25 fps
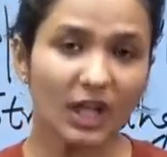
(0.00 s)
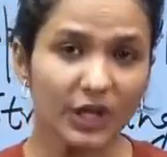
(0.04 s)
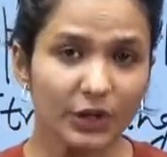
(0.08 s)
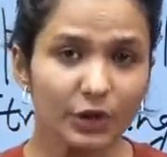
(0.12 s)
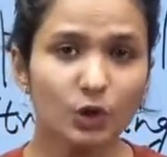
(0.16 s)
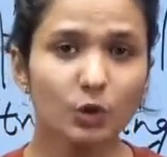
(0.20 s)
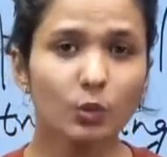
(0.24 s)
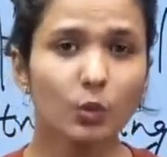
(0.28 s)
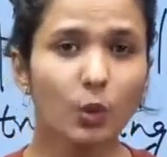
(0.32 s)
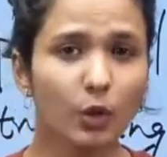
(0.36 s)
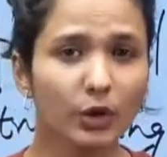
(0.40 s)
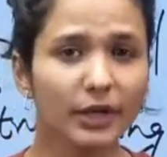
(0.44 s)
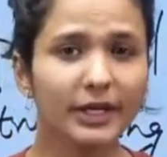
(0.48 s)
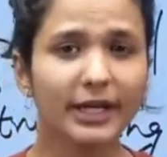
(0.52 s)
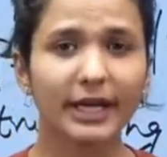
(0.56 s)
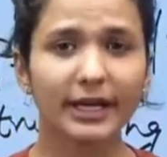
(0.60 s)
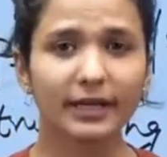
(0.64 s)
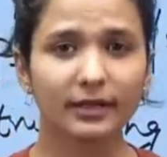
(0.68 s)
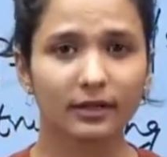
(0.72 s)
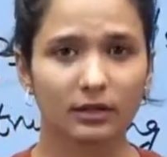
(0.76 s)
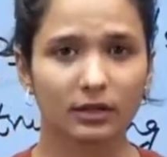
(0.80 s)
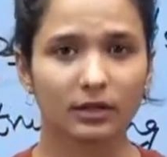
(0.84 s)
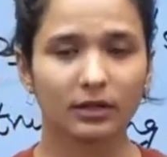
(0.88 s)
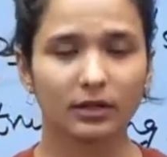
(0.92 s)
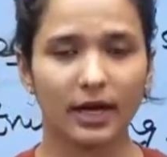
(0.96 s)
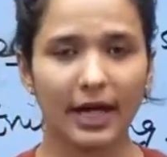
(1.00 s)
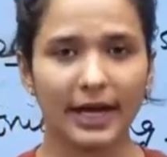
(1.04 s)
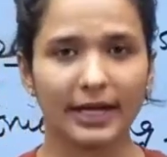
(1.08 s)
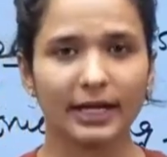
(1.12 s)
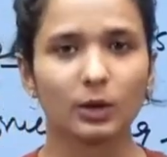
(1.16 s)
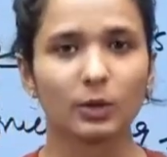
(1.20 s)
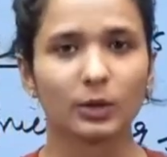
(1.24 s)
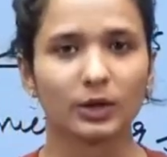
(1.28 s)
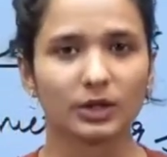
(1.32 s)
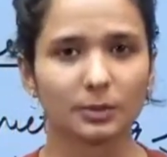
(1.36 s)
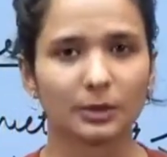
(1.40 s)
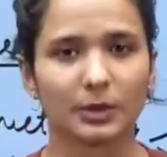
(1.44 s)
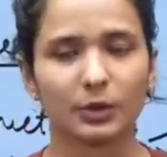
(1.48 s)
you won't get
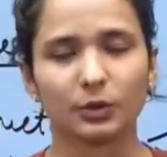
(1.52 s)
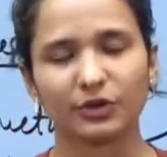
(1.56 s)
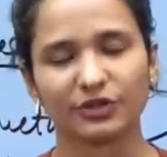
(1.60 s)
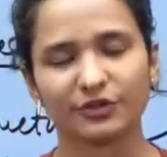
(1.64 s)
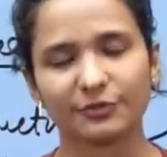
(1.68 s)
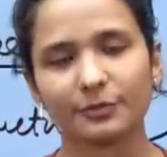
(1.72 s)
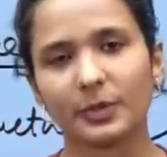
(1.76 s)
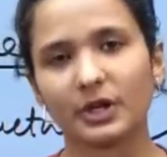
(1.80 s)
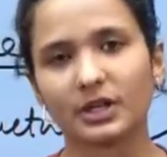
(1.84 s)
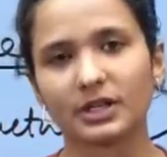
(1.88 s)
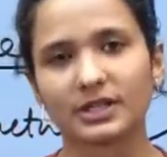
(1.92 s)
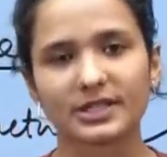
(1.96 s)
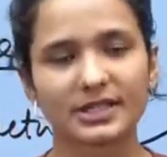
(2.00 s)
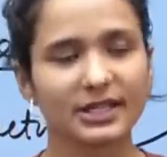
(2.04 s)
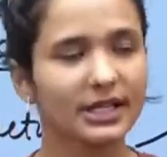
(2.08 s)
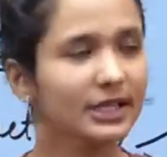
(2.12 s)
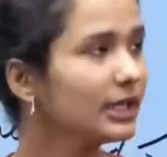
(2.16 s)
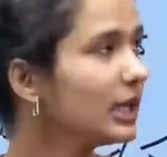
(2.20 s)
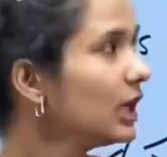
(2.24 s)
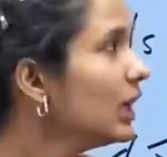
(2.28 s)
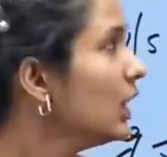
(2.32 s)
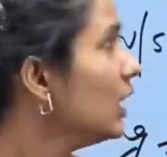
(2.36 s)
adequate amount of marks, right?